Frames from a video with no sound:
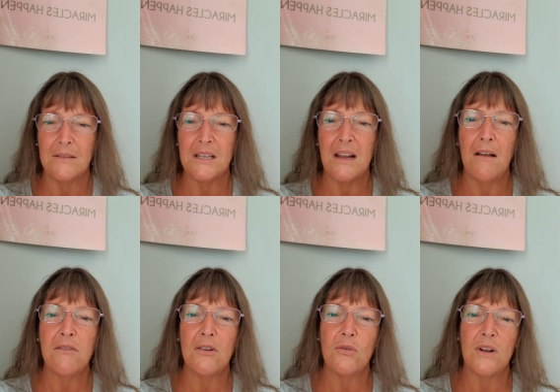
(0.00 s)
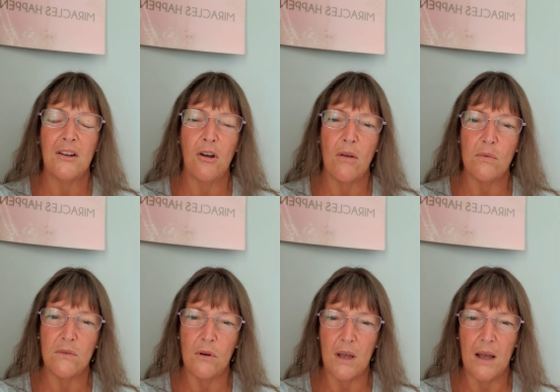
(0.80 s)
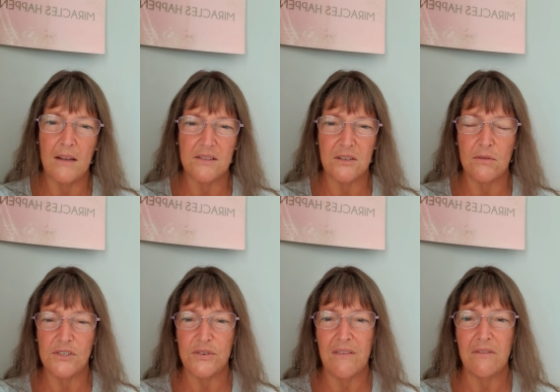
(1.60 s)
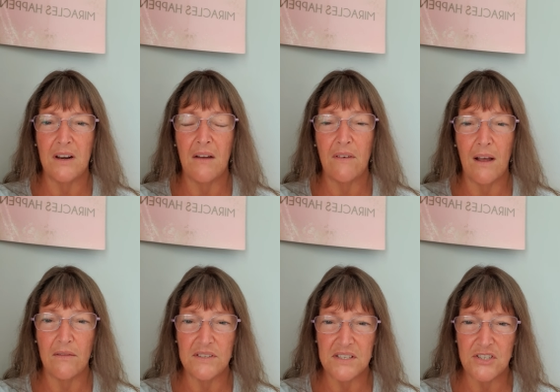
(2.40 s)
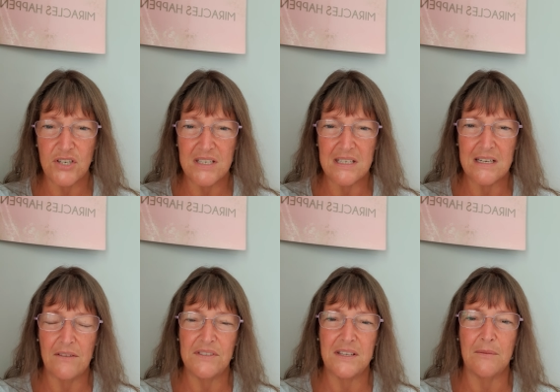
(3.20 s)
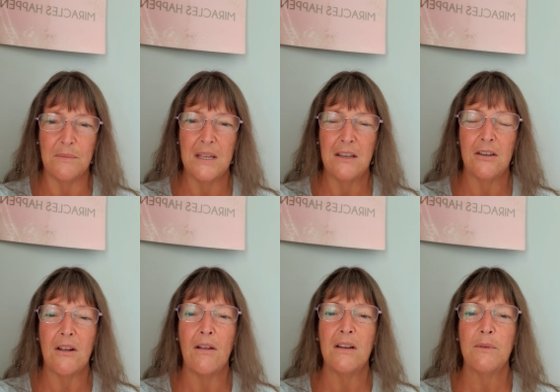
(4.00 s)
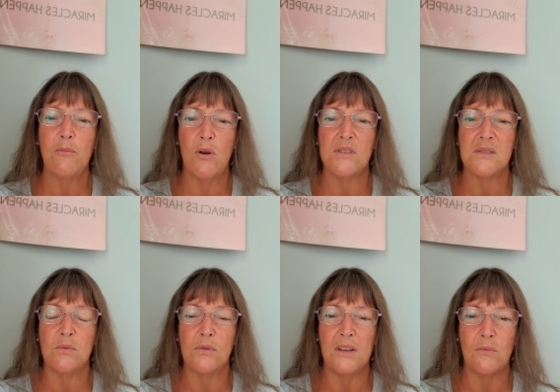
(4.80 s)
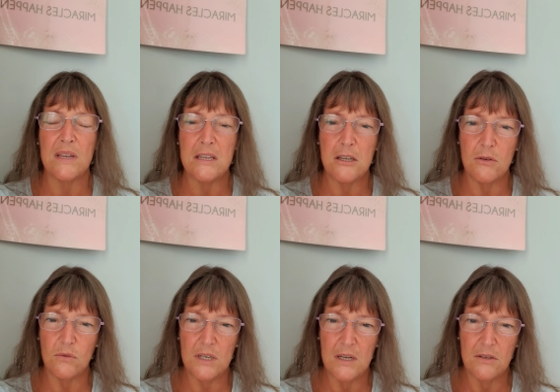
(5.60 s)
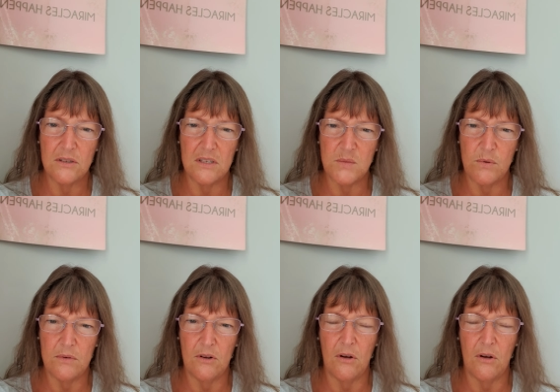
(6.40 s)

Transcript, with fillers: To love the Lord our God with all our heart, soul, and strength, and love others as Jesus loves them can only be possible if we yield to the Spirit of